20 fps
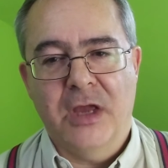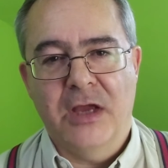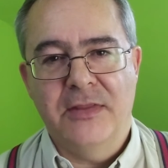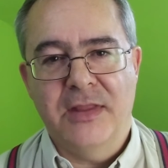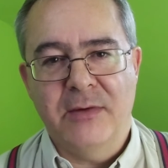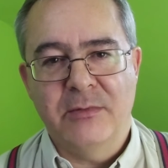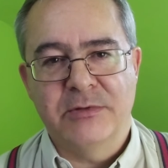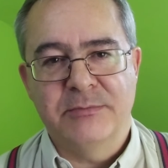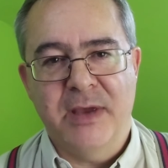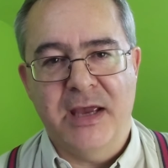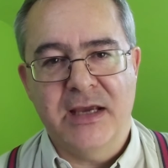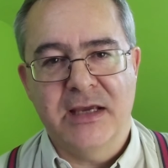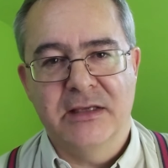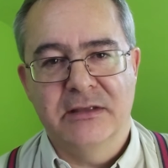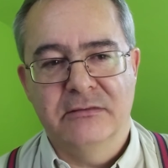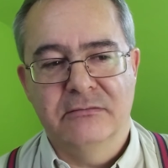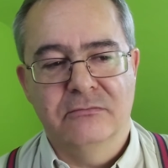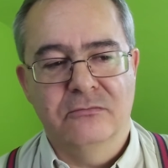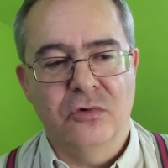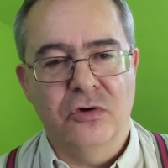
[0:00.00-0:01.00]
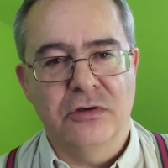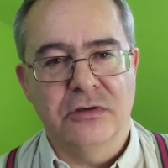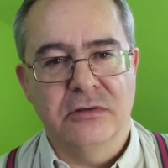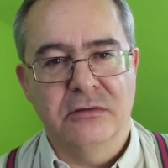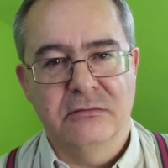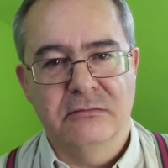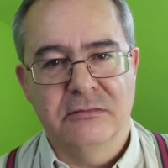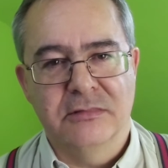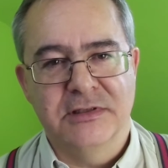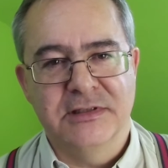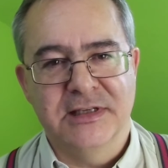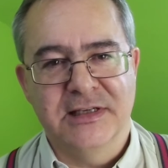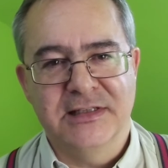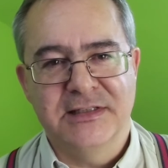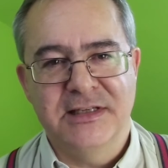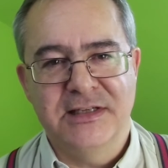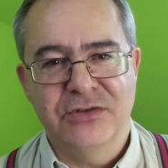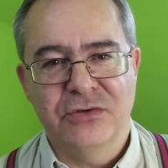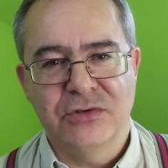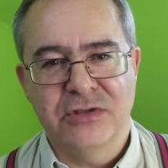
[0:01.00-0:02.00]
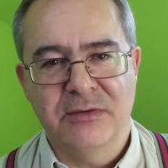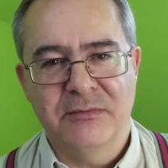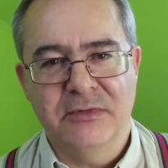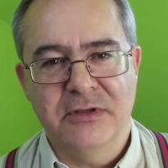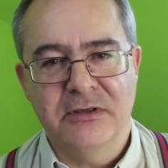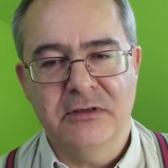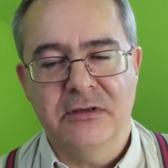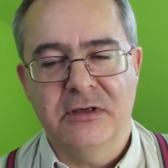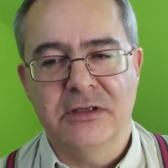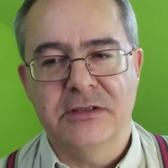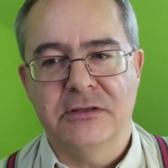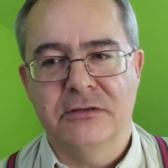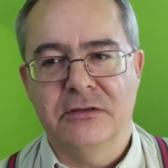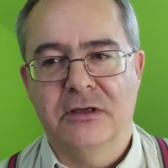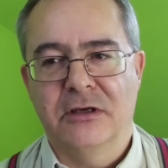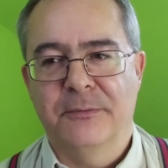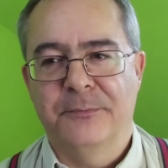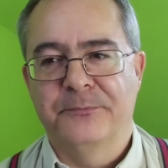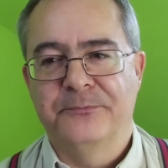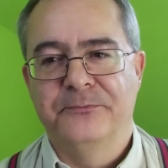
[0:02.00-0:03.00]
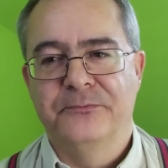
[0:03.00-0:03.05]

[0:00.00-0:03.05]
that was back in, what, the 60s or something? I don't know.